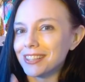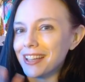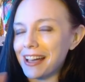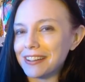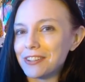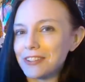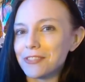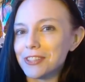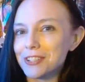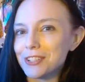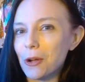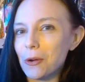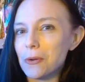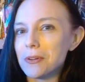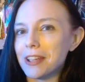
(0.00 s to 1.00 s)
kind of the
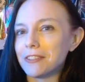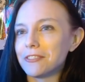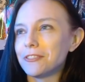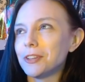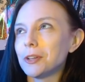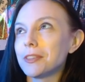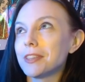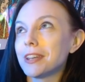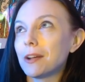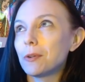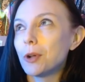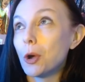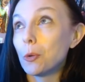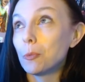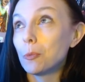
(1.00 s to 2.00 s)
tone and feel that I
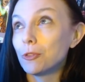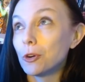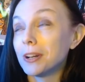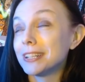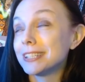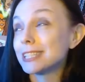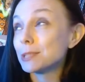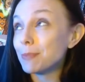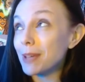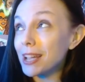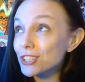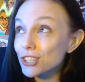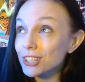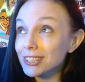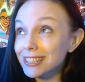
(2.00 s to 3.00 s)
would hope for, and
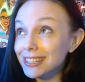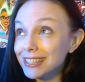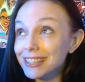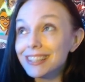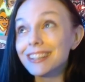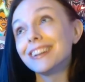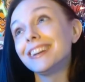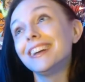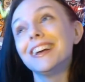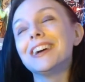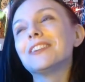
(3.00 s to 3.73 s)
especially